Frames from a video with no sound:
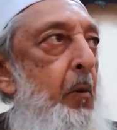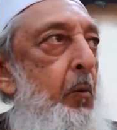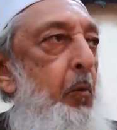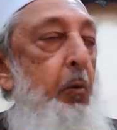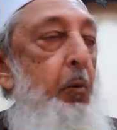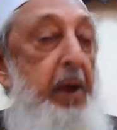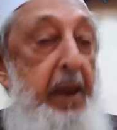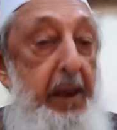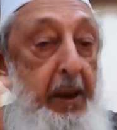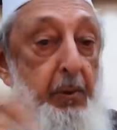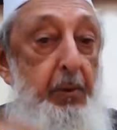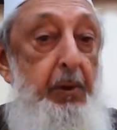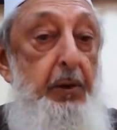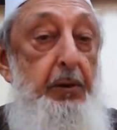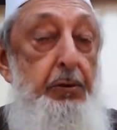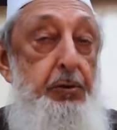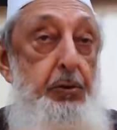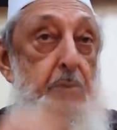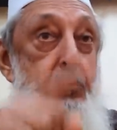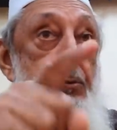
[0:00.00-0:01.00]
We
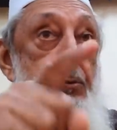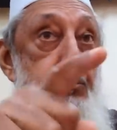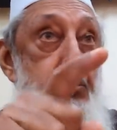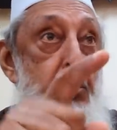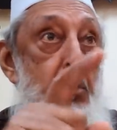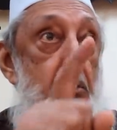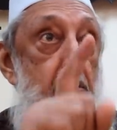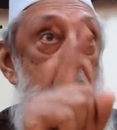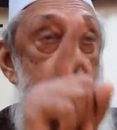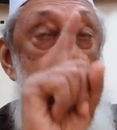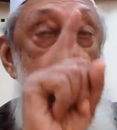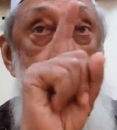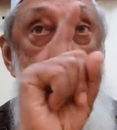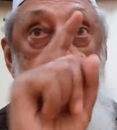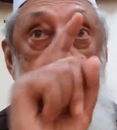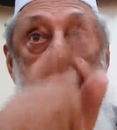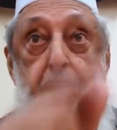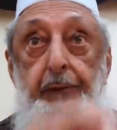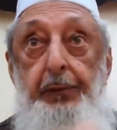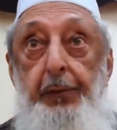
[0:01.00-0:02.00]
will choose your
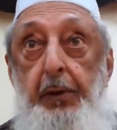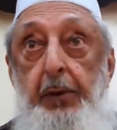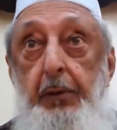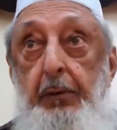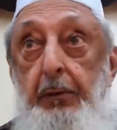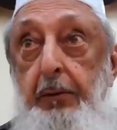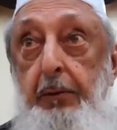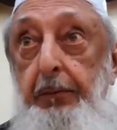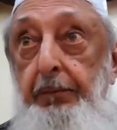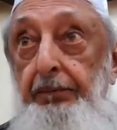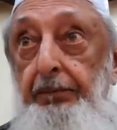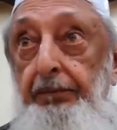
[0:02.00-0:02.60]
rulers for you.